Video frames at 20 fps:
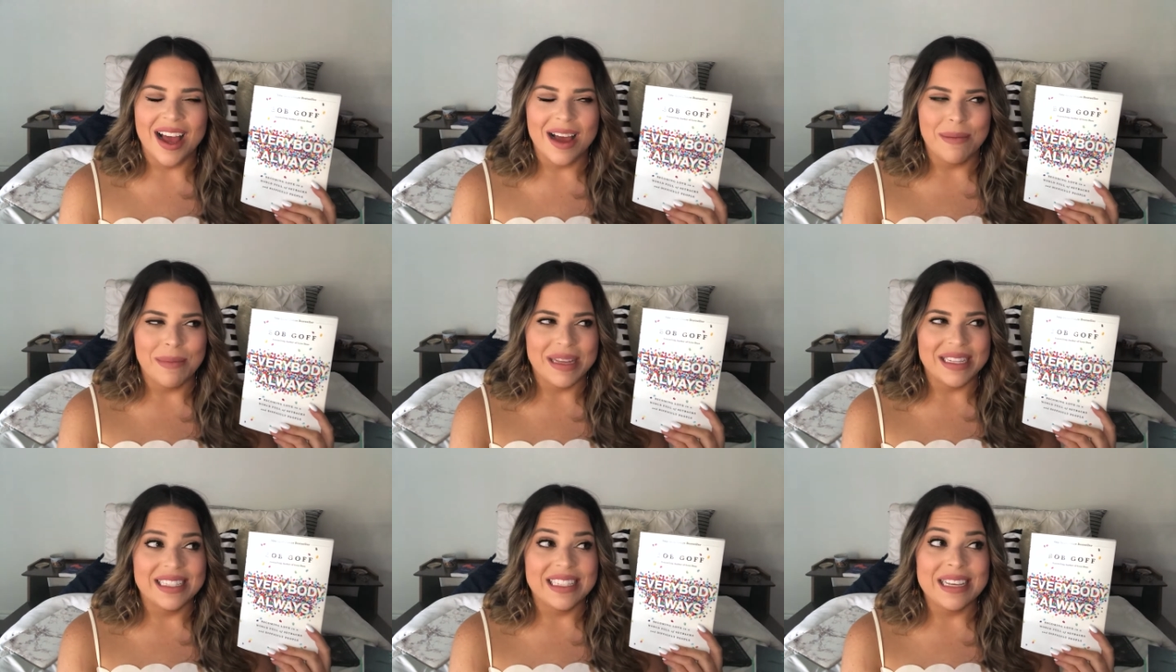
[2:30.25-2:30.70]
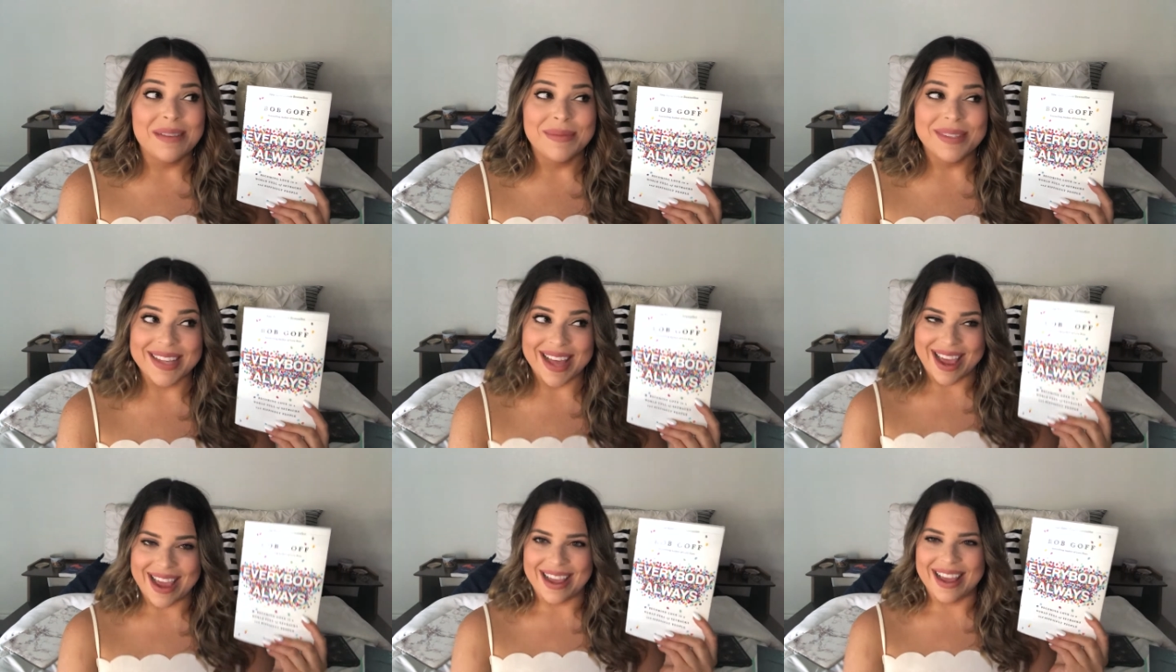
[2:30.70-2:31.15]
it seems
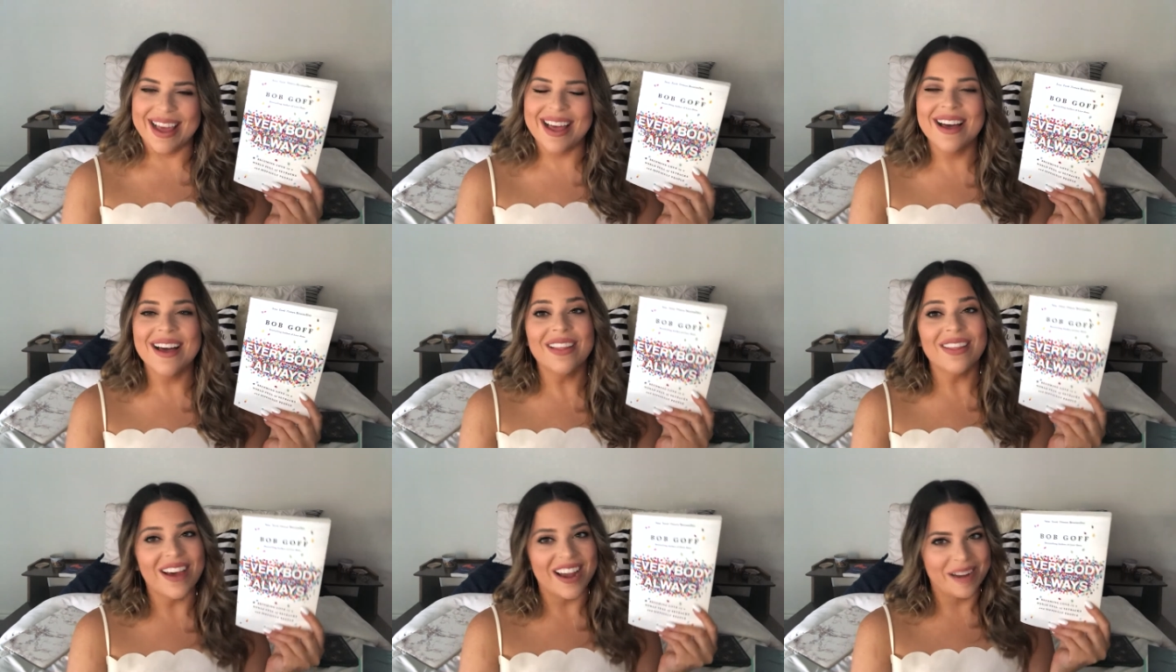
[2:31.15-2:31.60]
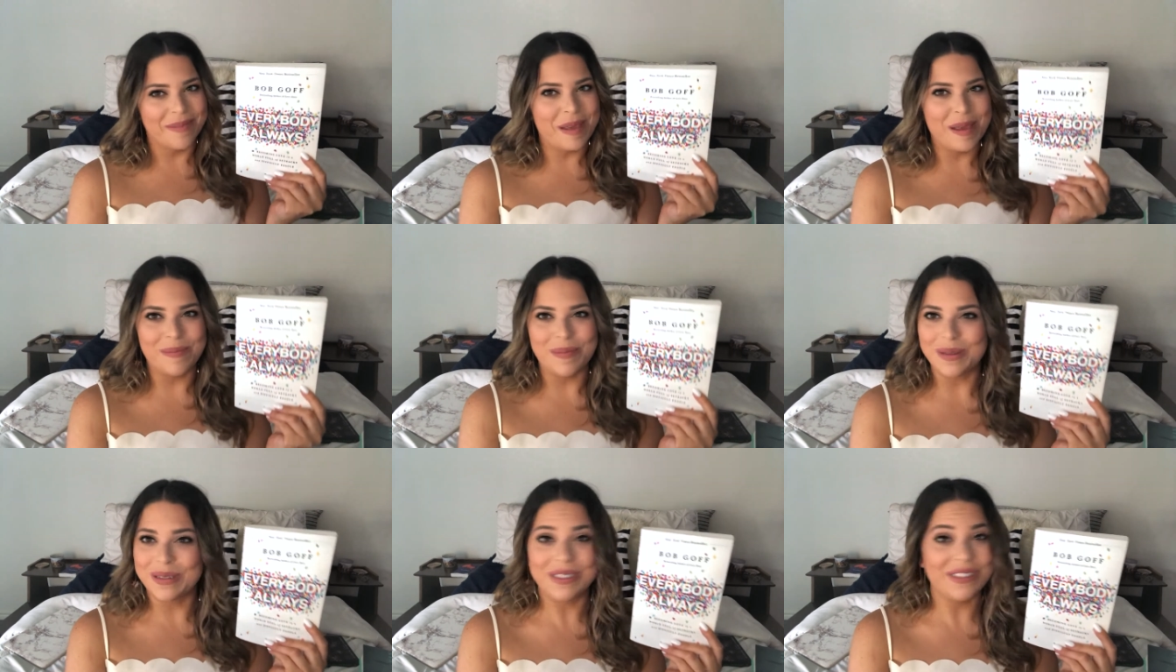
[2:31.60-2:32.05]
like a lot of
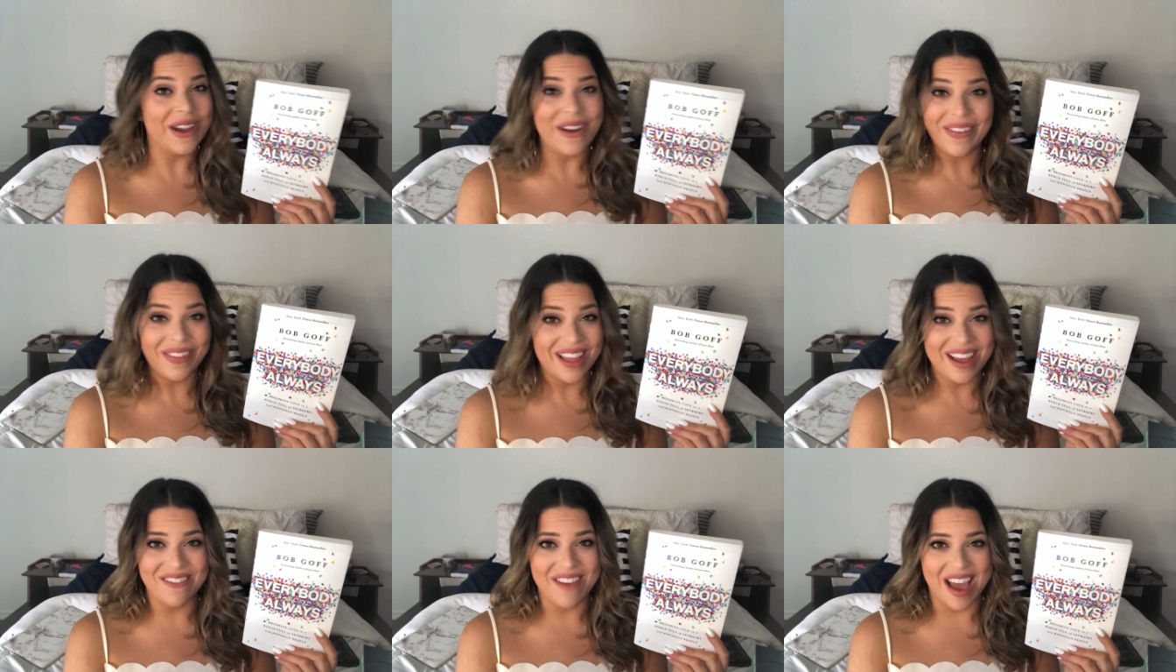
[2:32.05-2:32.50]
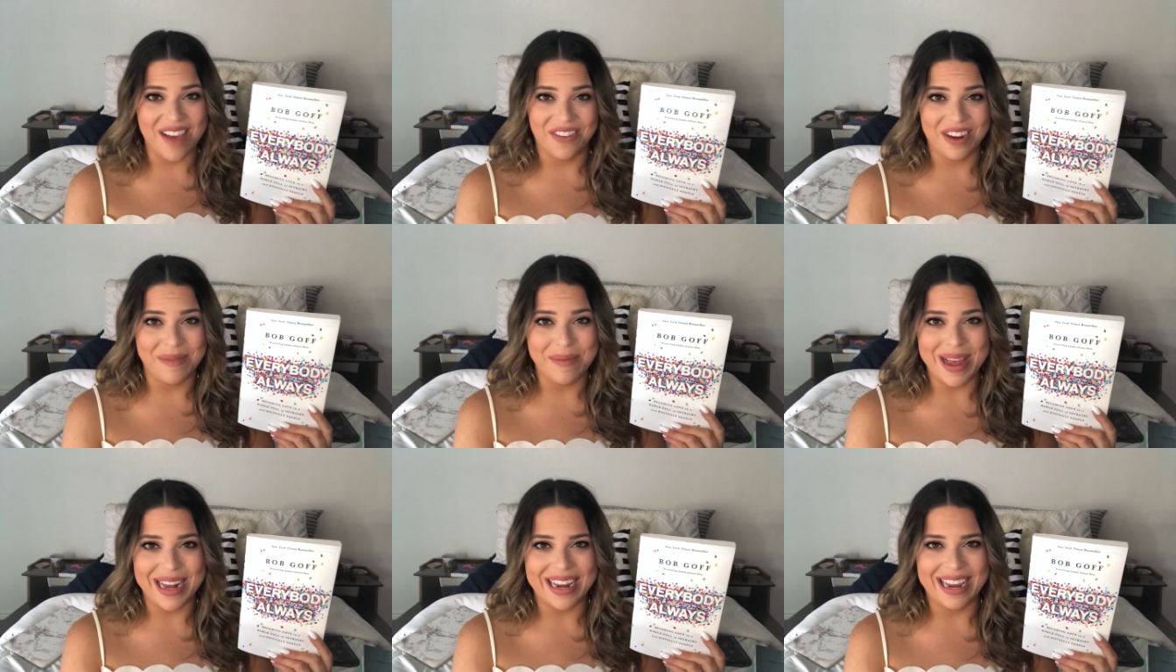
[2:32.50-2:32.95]
people don't love
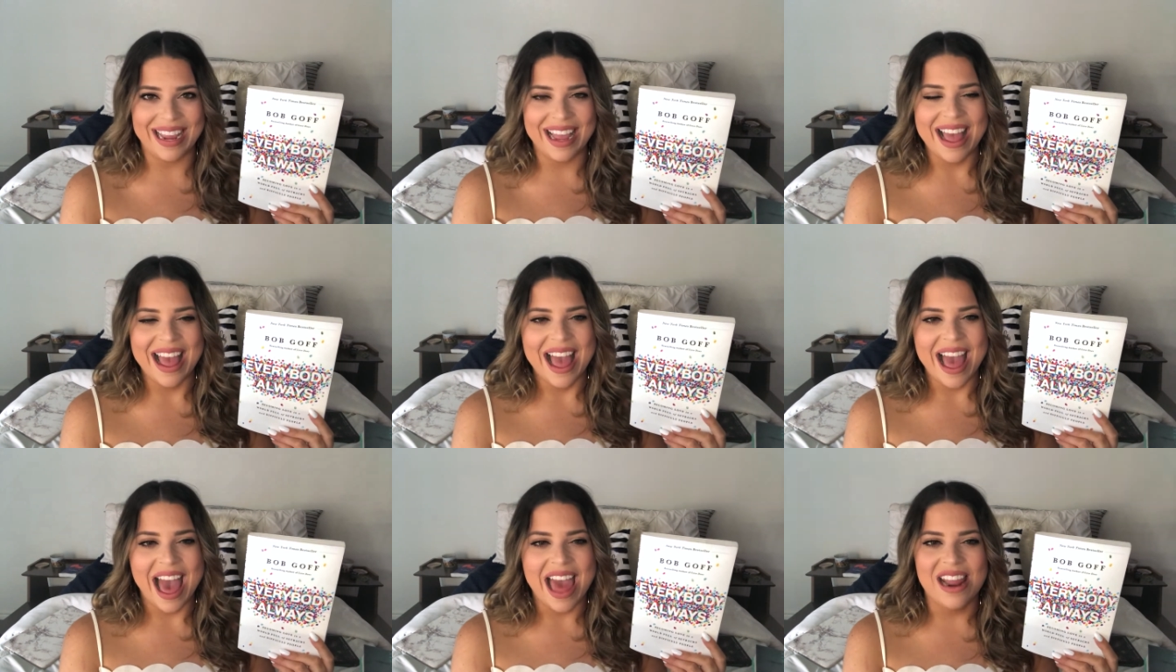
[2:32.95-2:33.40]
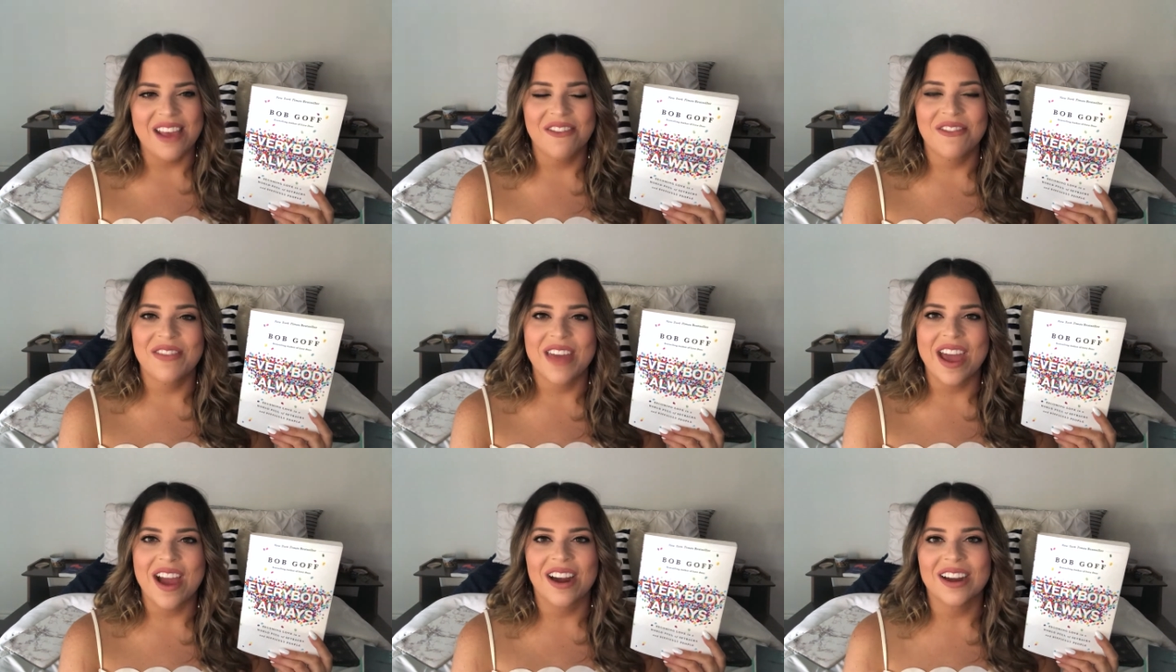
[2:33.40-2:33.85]
everybody, and
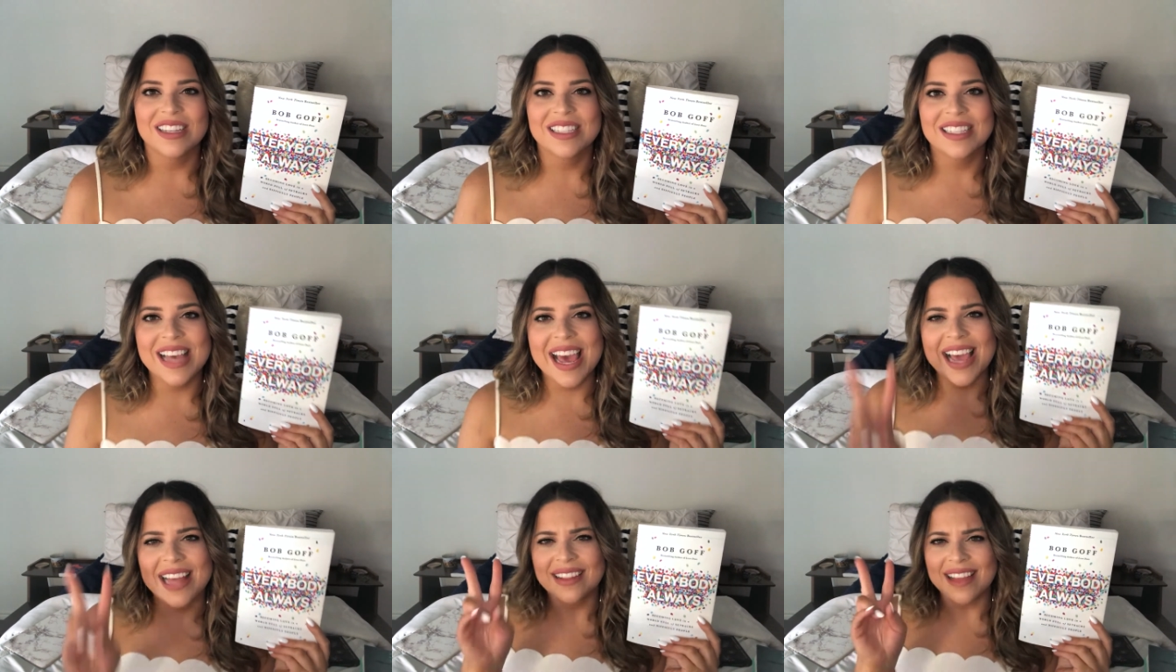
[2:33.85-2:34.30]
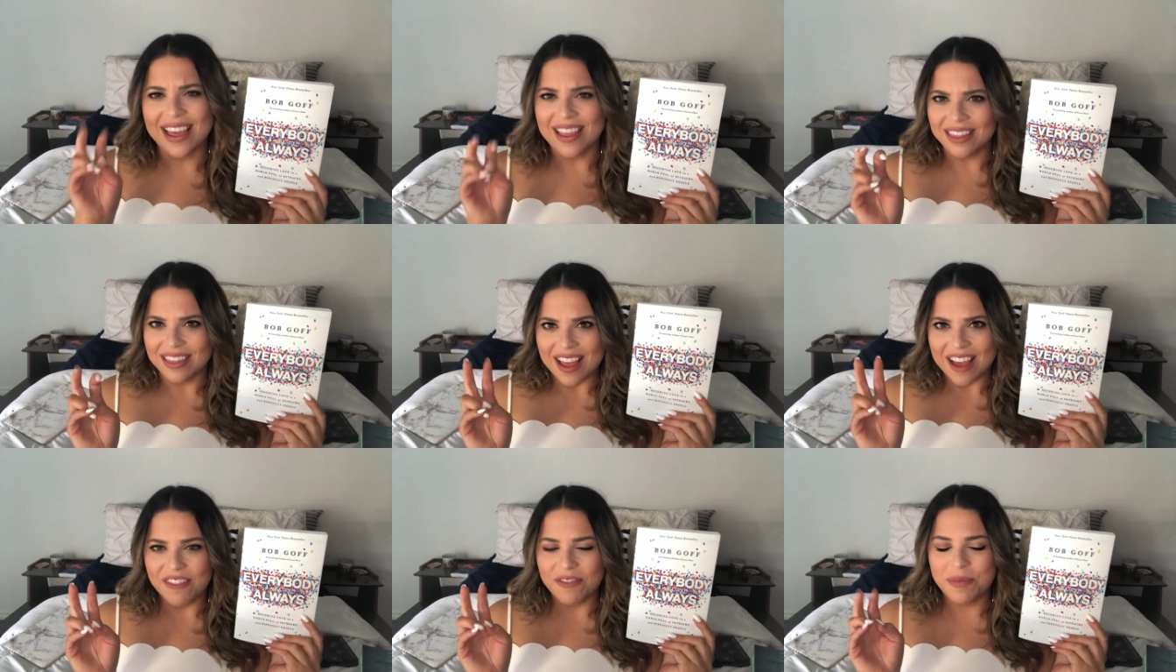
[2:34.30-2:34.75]
if they are saying they
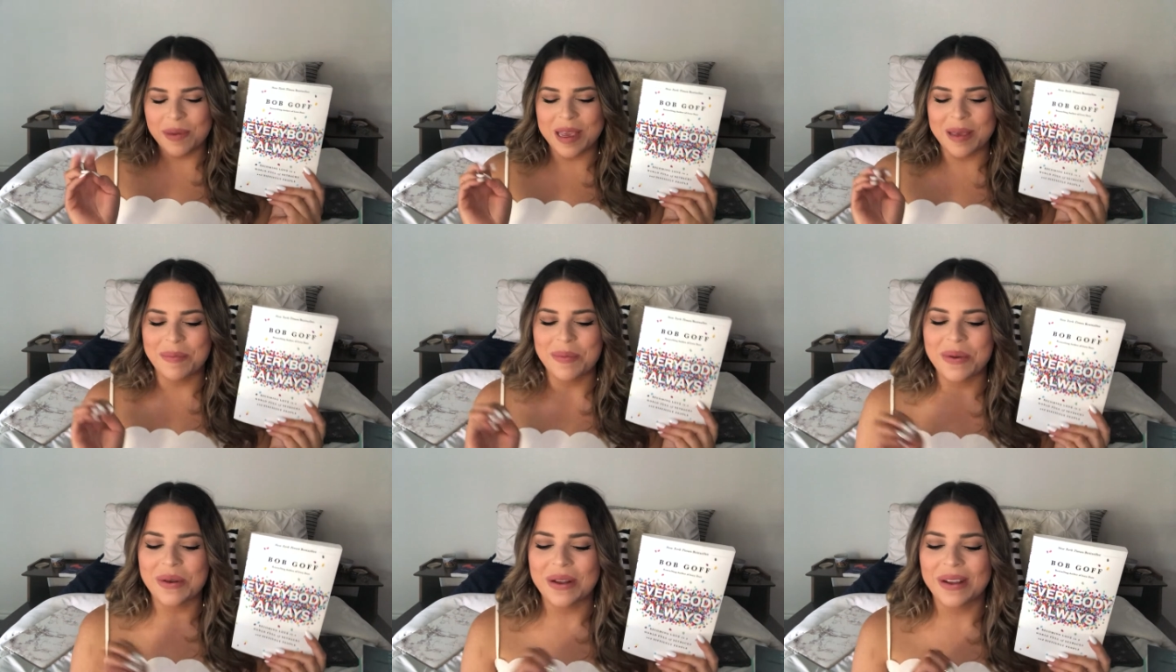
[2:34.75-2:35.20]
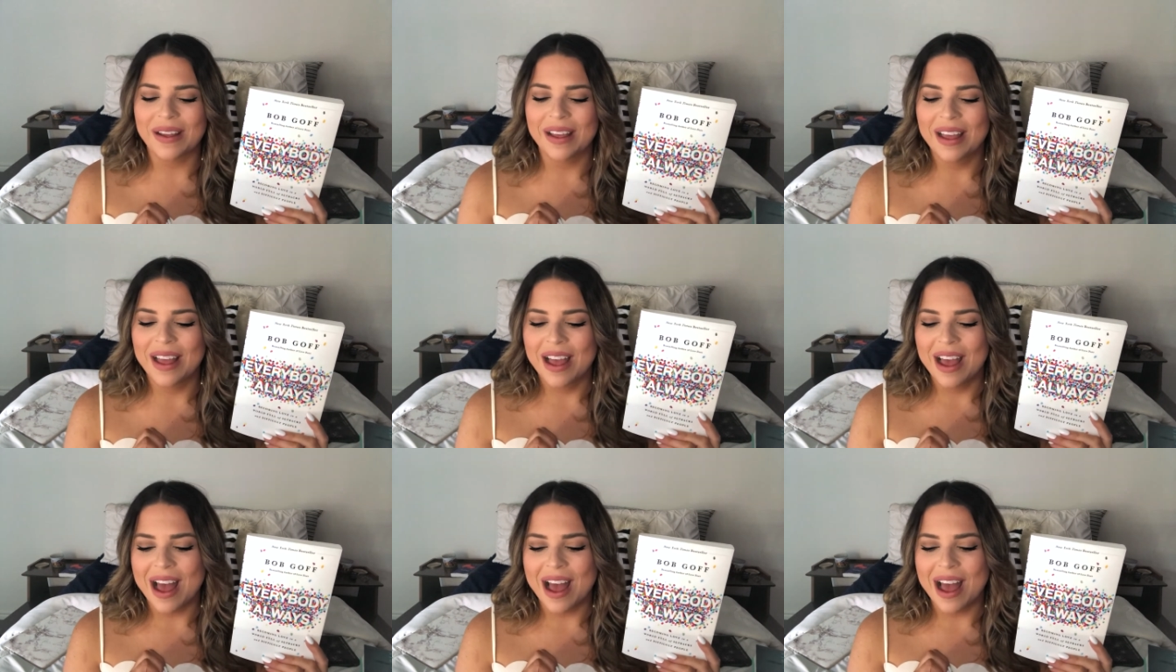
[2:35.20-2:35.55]
love people,